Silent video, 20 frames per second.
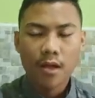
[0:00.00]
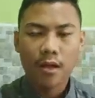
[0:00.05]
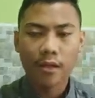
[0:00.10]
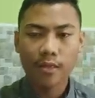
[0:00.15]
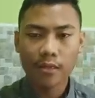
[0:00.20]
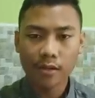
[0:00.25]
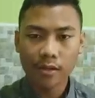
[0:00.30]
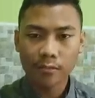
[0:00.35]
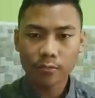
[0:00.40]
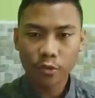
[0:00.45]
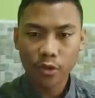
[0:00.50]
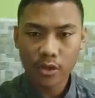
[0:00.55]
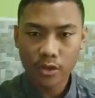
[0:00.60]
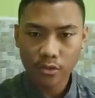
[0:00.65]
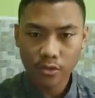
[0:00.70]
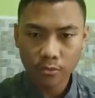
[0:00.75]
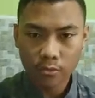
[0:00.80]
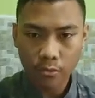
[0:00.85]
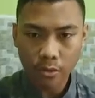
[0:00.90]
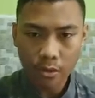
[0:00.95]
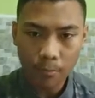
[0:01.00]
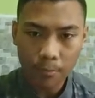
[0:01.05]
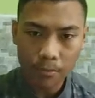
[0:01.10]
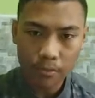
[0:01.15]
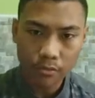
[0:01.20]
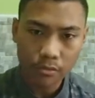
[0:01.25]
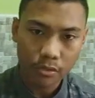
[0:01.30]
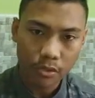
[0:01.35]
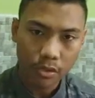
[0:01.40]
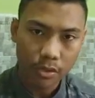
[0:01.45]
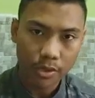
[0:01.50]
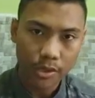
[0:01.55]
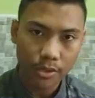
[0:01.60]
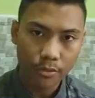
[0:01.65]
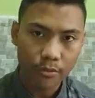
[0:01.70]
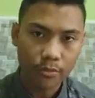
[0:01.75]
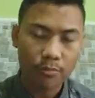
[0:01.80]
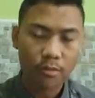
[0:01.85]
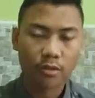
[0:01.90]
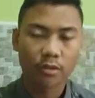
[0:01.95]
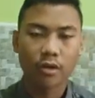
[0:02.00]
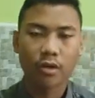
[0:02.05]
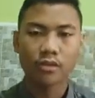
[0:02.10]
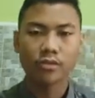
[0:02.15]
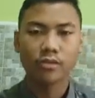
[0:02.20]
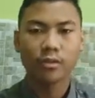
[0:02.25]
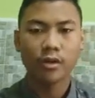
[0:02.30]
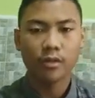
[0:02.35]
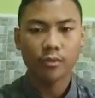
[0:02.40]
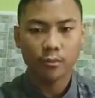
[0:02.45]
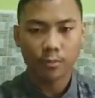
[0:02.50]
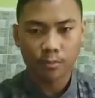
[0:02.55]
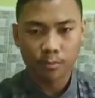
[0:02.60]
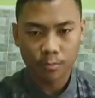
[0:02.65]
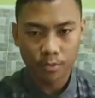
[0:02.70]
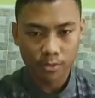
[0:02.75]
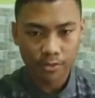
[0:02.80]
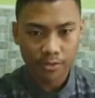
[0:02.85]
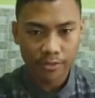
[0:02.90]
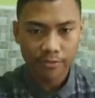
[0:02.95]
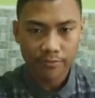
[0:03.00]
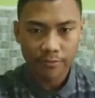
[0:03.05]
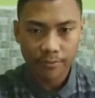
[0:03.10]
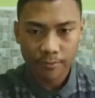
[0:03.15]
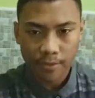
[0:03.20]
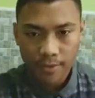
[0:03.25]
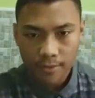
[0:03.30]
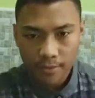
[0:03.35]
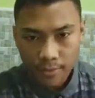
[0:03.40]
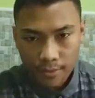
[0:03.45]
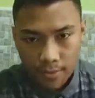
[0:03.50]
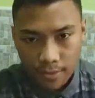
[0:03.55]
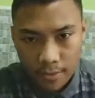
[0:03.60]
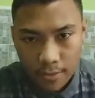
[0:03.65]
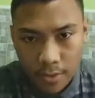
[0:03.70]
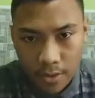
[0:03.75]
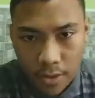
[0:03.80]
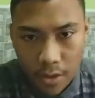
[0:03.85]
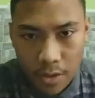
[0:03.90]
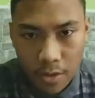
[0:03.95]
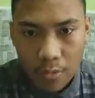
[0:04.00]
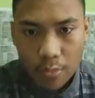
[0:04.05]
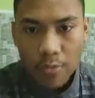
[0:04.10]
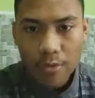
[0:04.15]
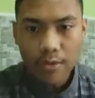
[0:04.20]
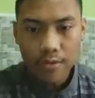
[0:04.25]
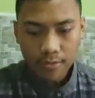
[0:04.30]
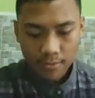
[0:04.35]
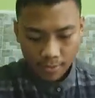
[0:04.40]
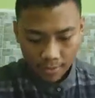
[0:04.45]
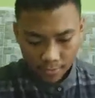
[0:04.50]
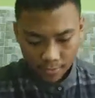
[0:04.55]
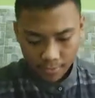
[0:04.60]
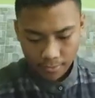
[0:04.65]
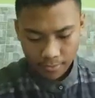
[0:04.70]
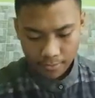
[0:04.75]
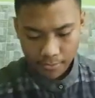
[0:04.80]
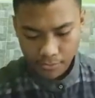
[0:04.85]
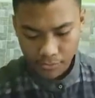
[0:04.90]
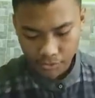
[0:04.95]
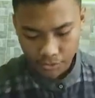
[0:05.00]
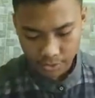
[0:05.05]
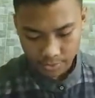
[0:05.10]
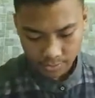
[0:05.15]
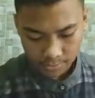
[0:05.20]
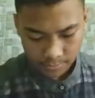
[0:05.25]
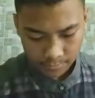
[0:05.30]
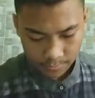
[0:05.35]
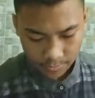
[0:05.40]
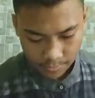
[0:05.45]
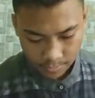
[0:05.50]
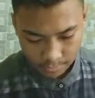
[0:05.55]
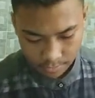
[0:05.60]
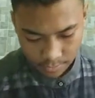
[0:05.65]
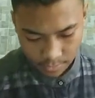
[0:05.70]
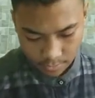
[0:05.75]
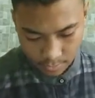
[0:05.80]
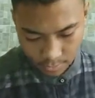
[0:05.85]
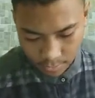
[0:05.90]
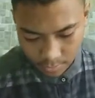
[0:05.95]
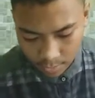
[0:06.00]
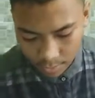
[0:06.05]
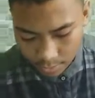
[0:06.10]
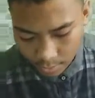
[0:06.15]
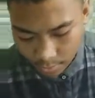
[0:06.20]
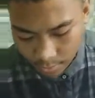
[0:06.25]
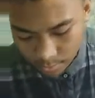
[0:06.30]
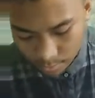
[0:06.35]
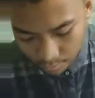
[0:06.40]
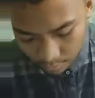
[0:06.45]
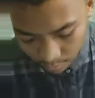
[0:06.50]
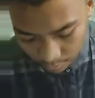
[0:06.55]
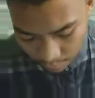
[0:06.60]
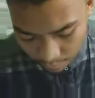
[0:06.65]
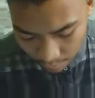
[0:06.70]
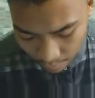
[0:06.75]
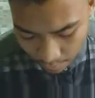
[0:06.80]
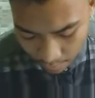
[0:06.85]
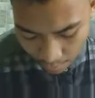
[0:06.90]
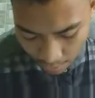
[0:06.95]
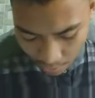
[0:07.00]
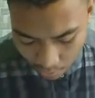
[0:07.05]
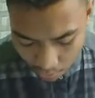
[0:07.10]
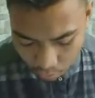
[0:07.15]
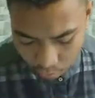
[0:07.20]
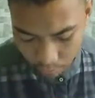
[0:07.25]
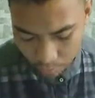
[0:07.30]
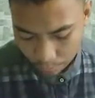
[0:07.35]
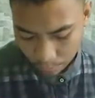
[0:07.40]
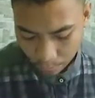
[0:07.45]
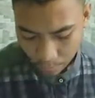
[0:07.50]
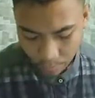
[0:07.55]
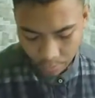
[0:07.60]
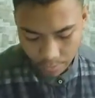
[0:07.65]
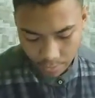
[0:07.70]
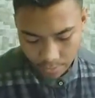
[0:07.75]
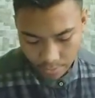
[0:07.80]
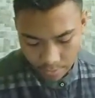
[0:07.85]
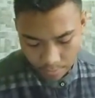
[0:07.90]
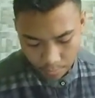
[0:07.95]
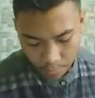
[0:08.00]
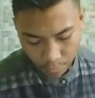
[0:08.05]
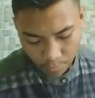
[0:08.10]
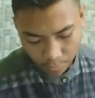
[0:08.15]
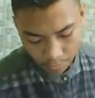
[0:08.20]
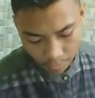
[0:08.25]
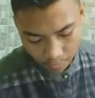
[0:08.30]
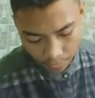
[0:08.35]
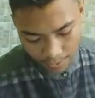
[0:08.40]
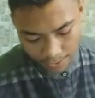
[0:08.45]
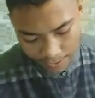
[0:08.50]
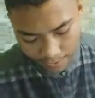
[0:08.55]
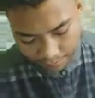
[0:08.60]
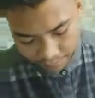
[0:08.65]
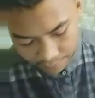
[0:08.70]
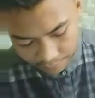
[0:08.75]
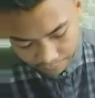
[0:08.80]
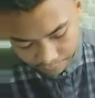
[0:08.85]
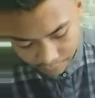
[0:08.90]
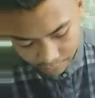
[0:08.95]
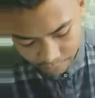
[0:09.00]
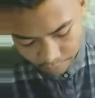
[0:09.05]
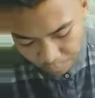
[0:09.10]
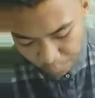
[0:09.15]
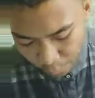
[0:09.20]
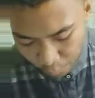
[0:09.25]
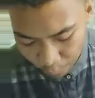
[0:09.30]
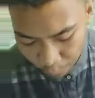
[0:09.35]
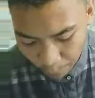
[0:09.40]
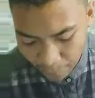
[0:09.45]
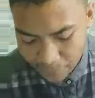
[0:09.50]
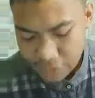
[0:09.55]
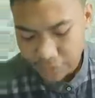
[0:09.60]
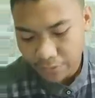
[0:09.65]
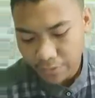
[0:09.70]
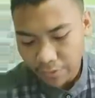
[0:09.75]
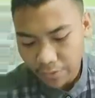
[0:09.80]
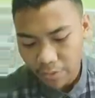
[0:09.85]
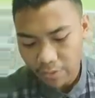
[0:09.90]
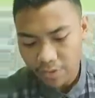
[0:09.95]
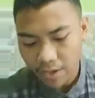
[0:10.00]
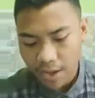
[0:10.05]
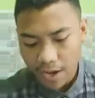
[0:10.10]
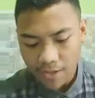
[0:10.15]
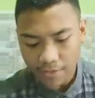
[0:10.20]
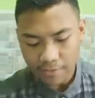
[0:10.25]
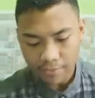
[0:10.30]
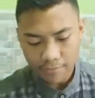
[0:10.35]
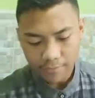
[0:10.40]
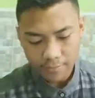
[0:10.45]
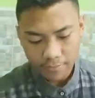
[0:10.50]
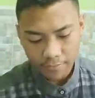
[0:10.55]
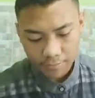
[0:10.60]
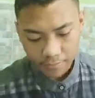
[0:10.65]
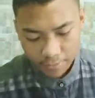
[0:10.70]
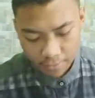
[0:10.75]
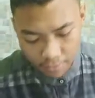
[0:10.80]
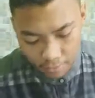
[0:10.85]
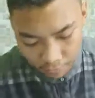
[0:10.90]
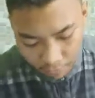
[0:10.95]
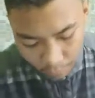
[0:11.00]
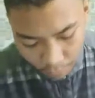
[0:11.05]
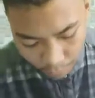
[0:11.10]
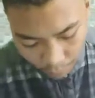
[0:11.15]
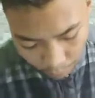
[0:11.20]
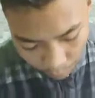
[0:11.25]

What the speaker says: Assalamualaikum warahmatullahi wabarakatuh and good morning everybody. Well, ladies and gentlemen, as we know, cell phone now have developed on much first kind. For